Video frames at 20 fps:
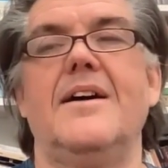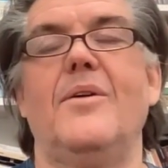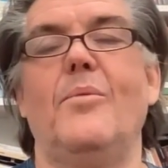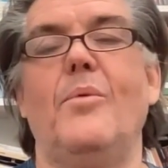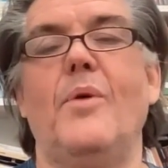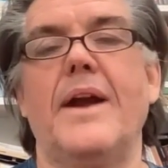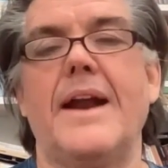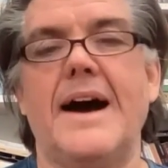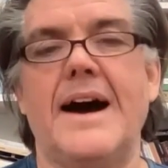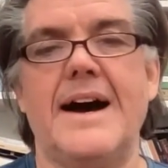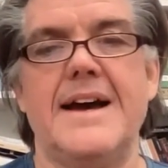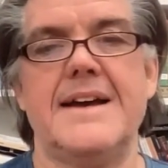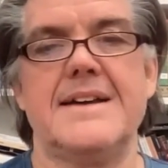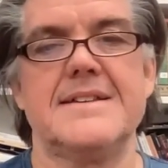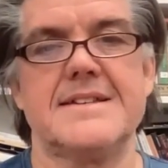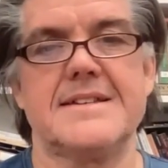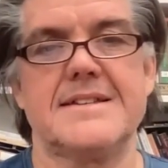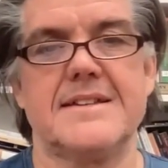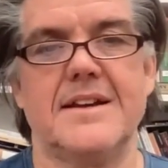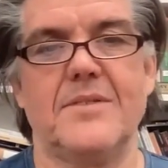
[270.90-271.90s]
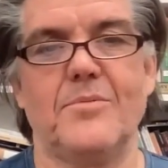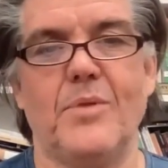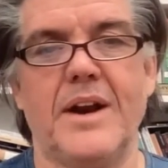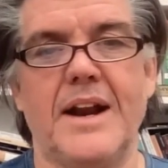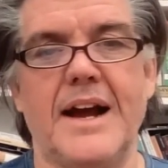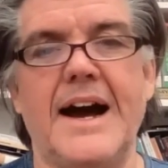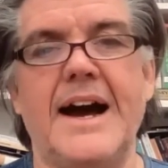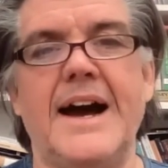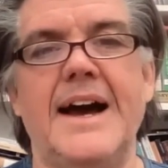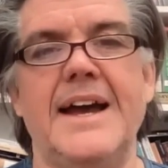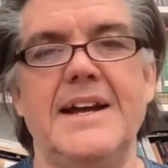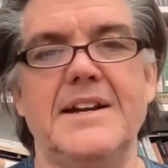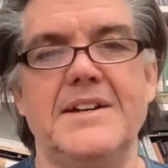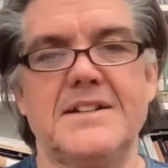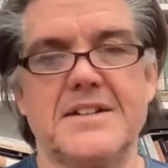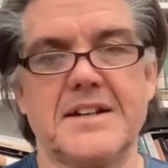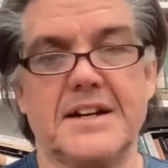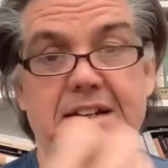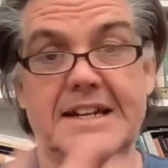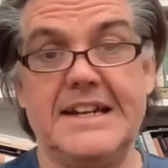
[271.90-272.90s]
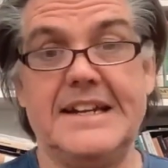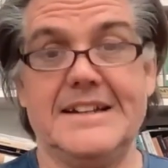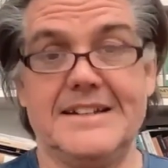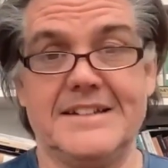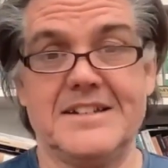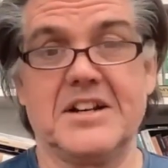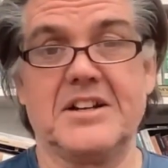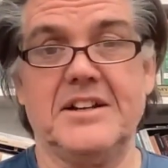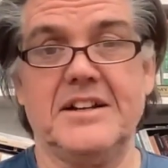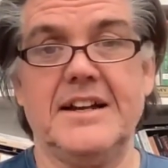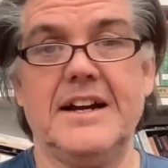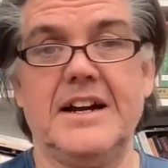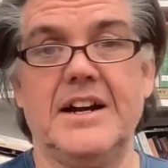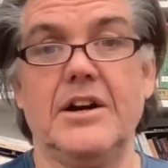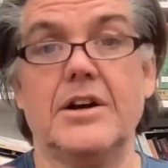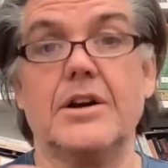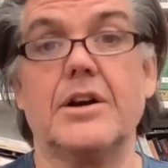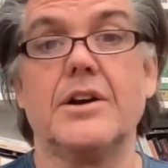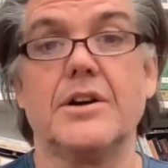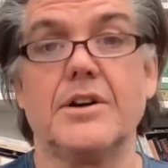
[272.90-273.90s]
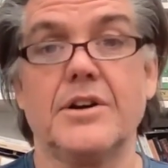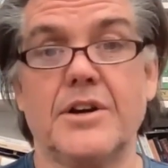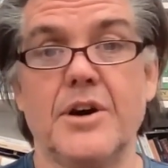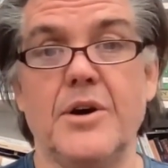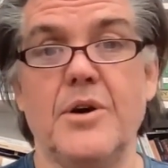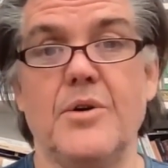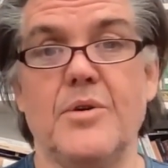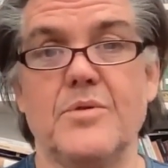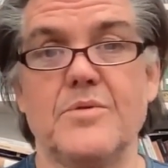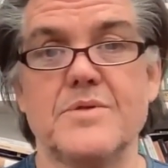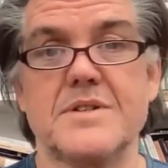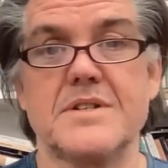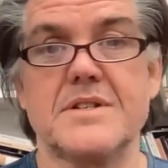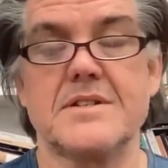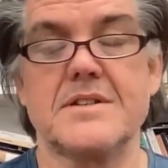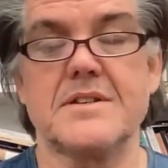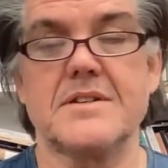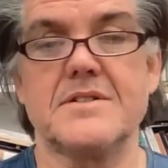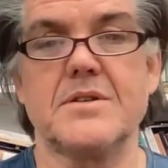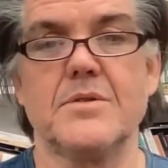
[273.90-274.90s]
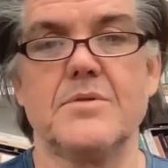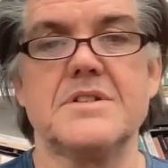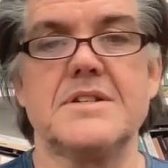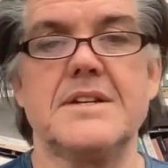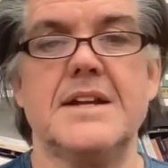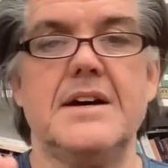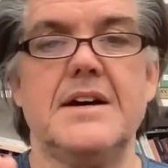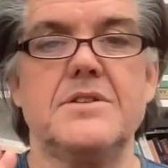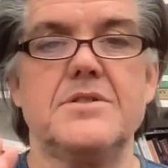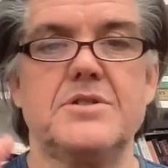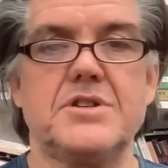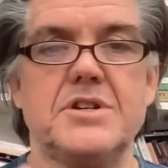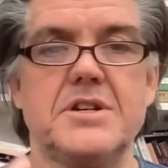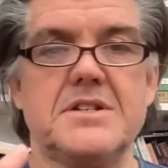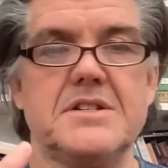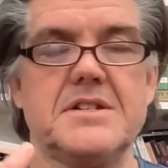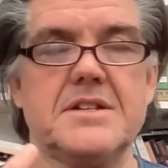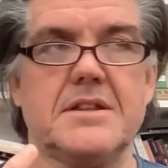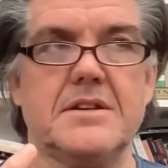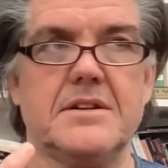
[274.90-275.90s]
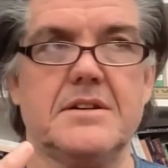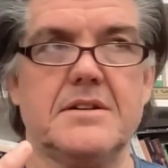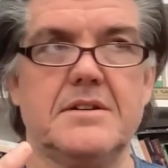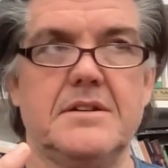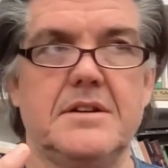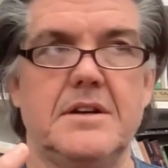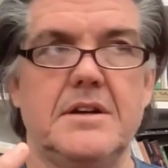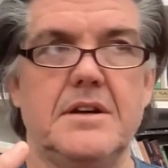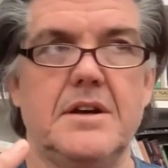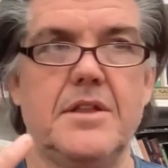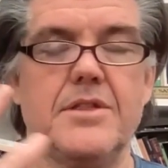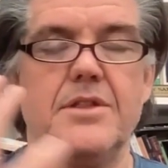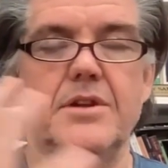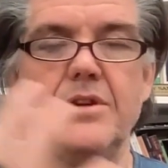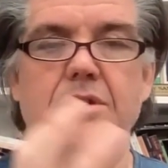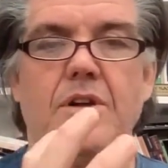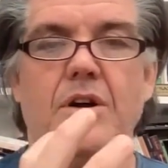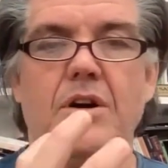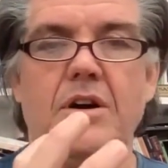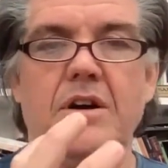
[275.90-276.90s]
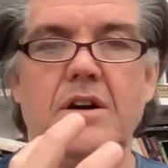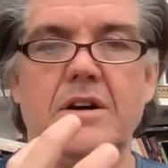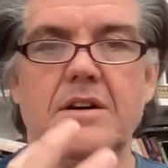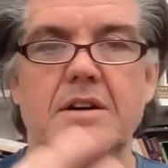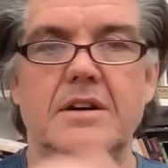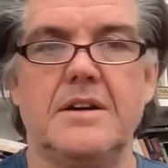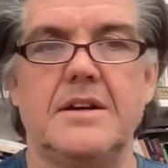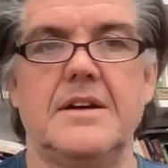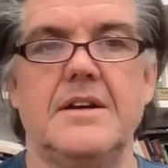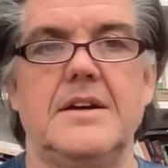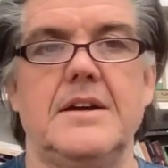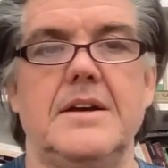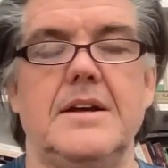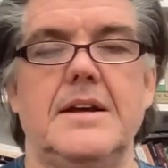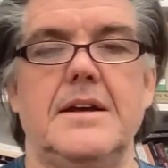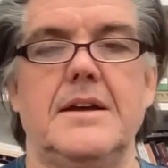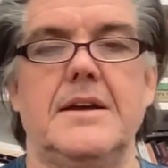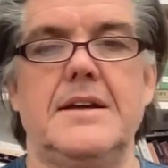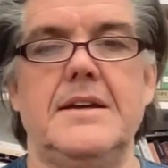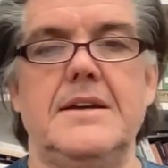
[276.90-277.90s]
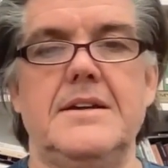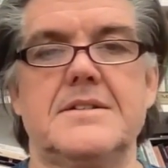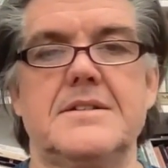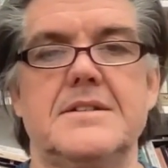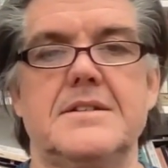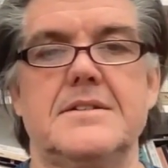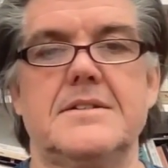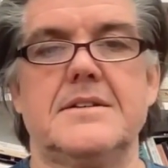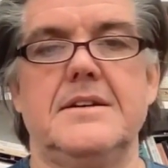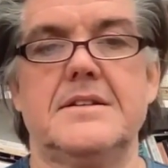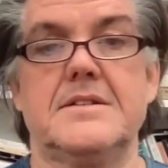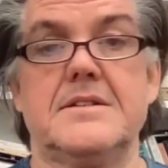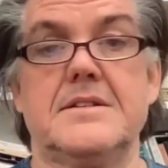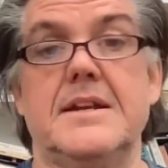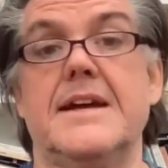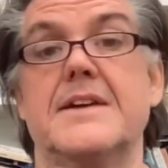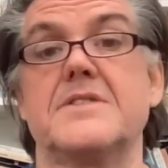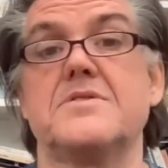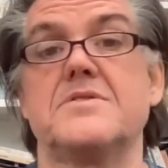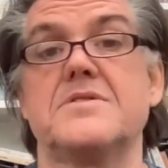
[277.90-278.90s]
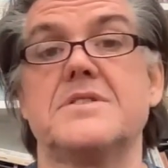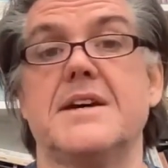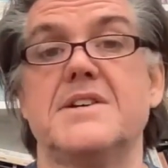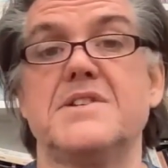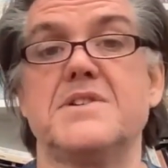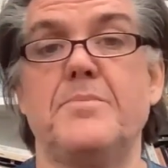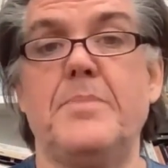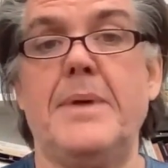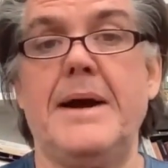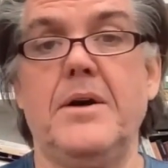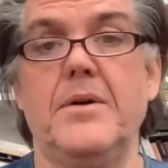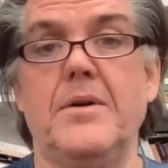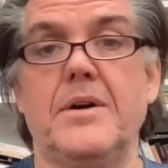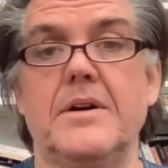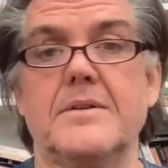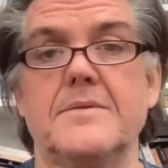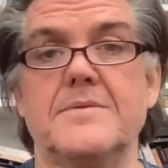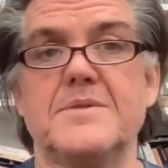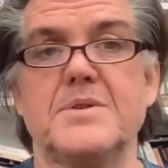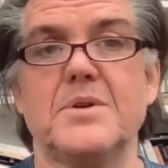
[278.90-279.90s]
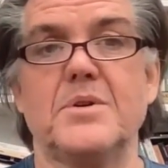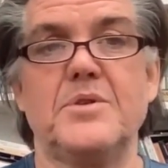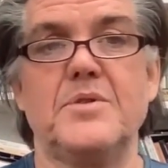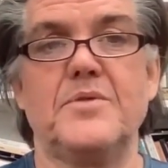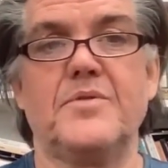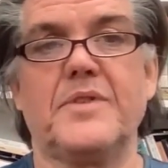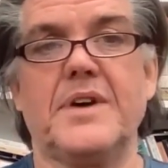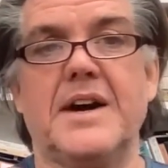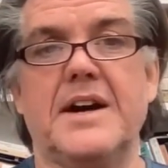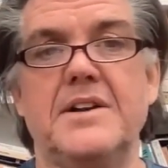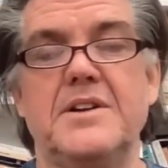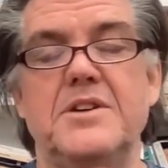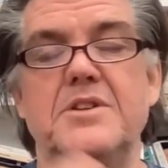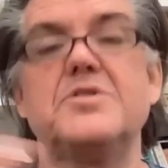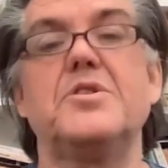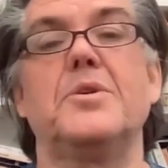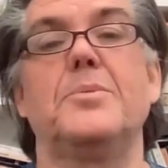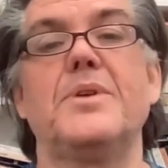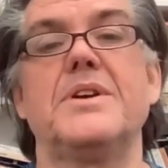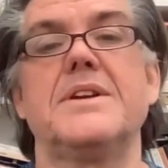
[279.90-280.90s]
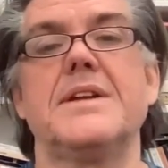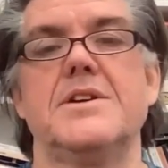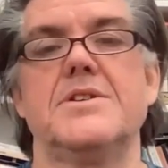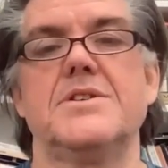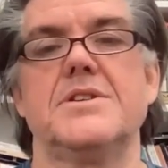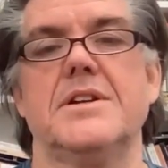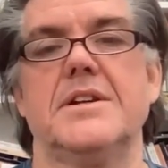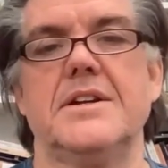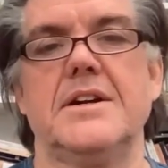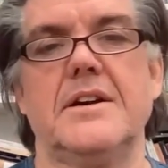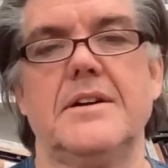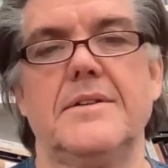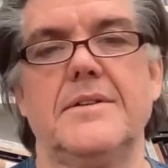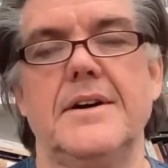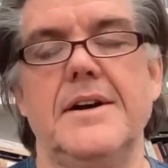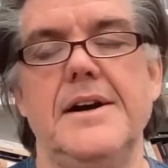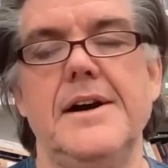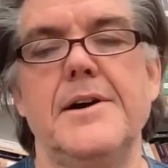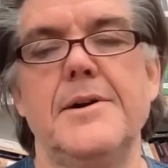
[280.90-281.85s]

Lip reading: what I declare goes. So it's not just the law, it's an exercise of power. So you've got an interpretation there.